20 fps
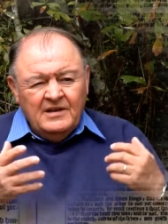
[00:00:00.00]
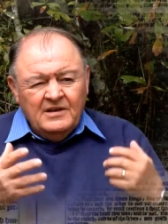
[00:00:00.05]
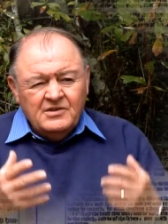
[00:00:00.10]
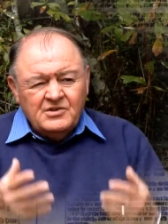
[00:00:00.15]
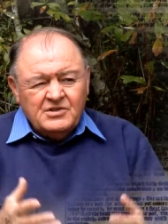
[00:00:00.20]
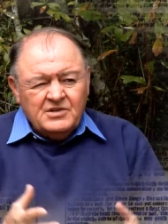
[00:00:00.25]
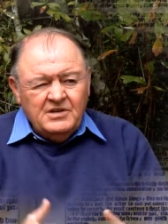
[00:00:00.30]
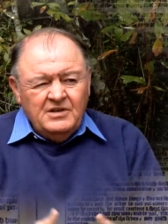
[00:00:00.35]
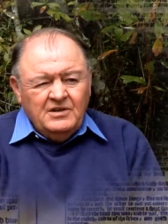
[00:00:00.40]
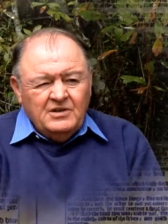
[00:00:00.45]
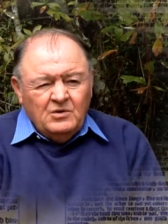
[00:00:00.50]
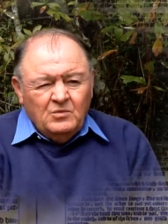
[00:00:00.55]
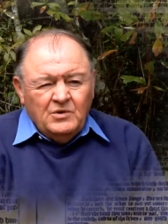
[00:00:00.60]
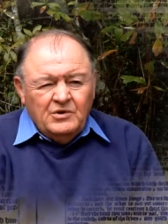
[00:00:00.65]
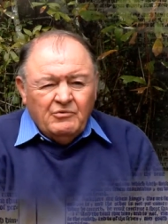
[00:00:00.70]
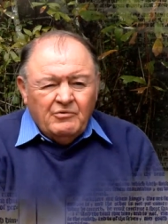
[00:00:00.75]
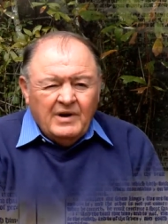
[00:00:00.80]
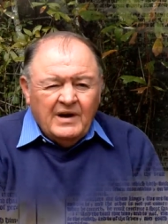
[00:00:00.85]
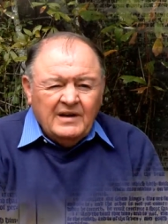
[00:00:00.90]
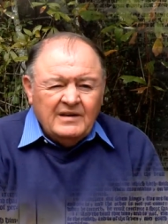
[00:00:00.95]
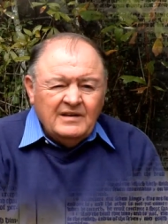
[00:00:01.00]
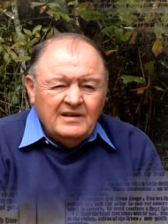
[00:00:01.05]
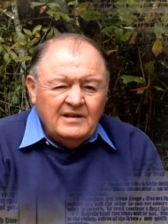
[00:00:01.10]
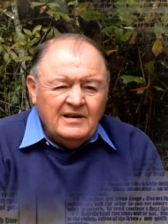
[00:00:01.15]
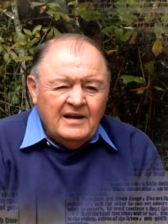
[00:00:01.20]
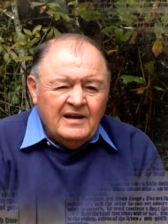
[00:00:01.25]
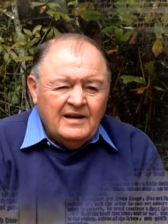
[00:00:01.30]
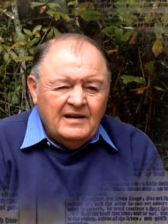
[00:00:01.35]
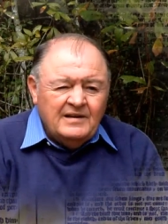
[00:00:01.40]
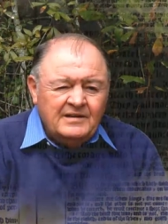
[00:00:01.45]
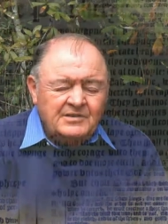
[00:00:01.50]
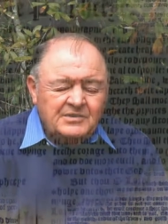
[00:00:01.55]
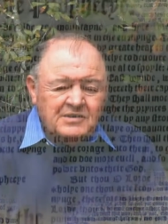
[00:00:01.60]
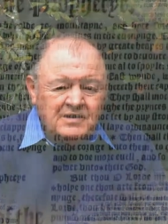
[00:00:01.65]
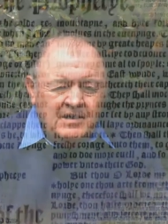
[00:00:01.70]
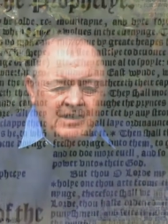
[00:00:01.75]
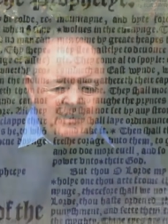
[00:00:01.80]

still we recognize